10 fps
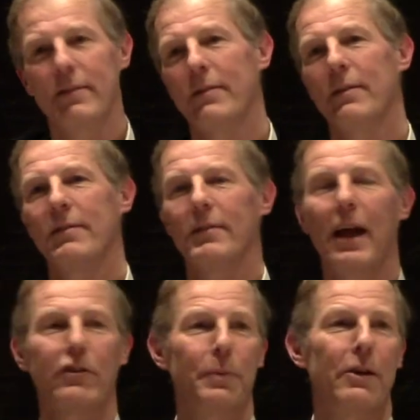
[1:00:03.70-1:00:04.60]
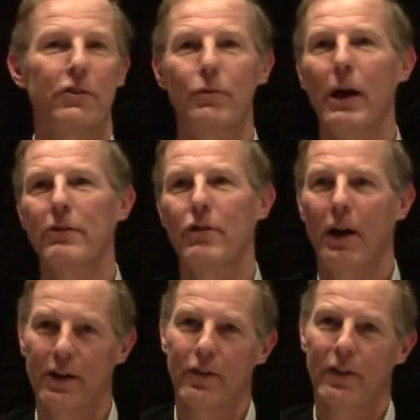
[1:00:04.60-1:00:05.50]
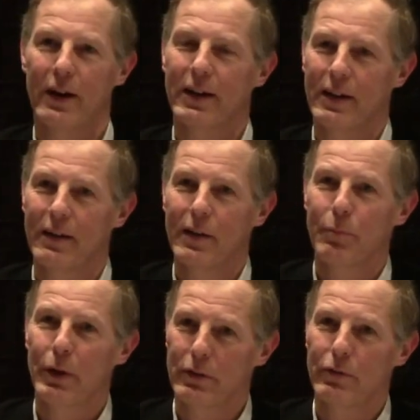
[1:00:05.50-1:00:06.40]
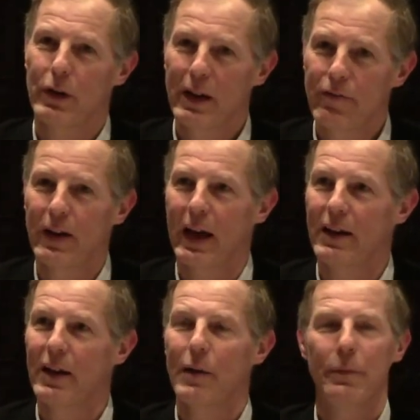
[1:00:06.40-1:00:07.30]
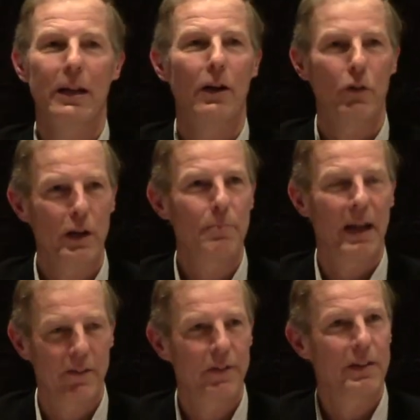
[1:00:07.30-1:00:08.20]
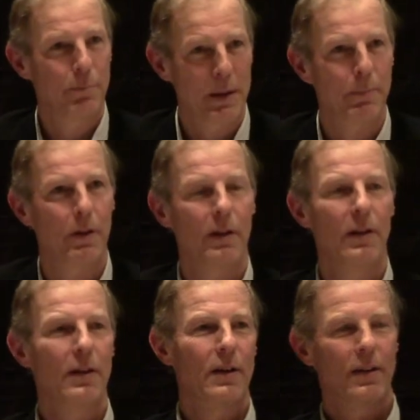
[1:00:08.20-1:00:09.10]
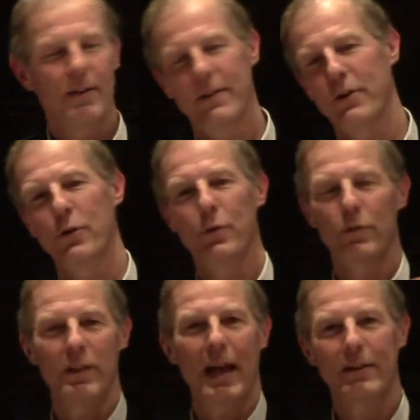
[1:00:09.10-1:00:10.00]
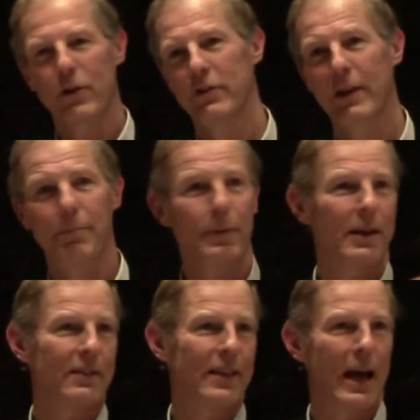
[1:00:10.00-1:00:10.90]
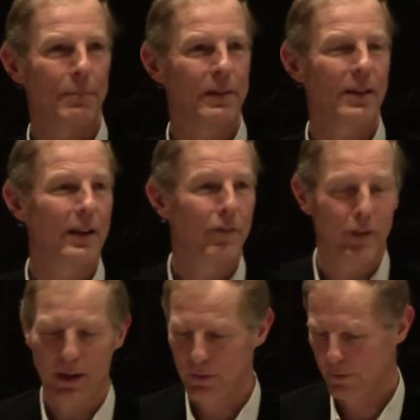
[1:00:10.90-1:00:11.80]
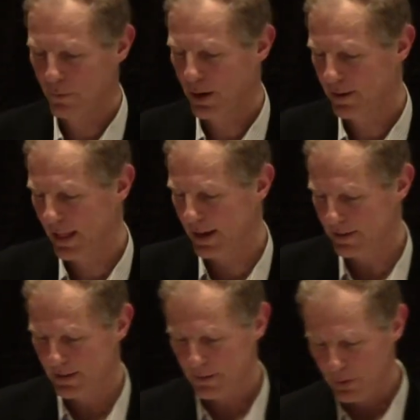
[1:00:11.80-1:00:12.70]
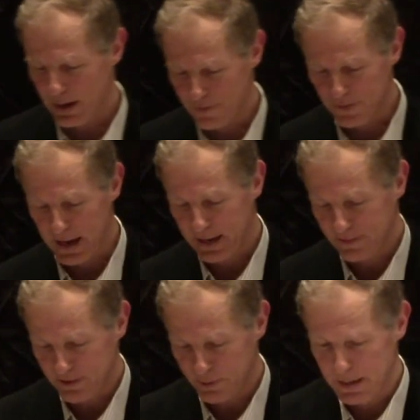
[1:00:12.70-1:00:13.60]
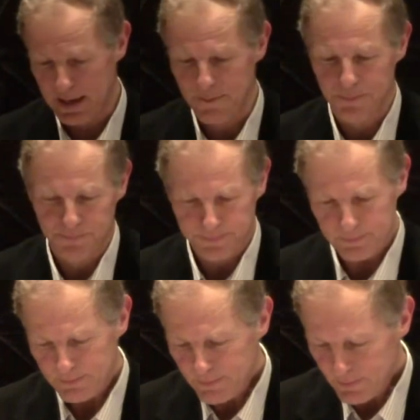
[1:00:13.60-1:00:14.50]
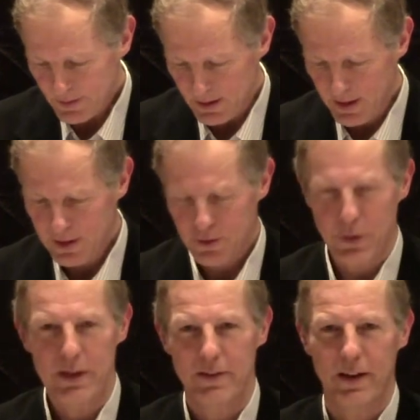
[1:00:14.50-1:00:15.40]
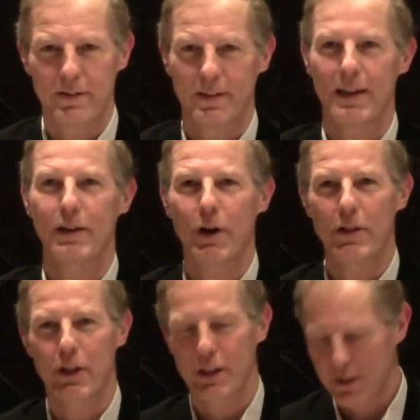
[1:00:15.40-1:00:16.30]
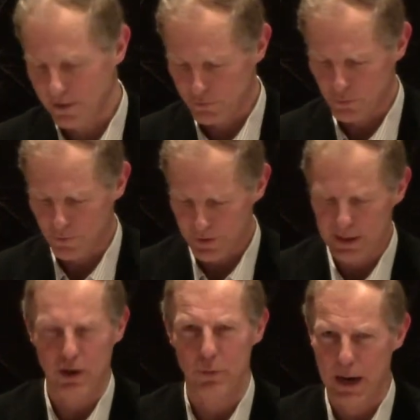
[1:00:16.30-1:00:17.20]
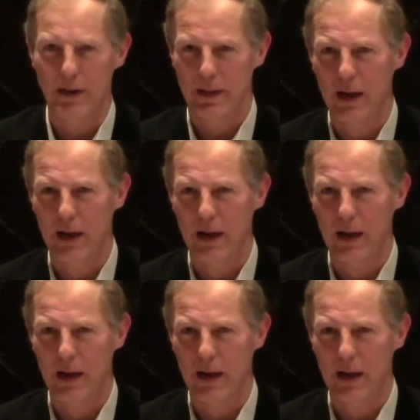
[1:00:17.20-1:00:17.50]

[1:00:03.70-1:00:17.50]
It's taxpayers around Toronto are going to build the relief line, but it'll only benefit the people whose land goes up because they happen to live right where that uh, relief line is going to be. So he says, he grudgingly says, well, Frank, you're right.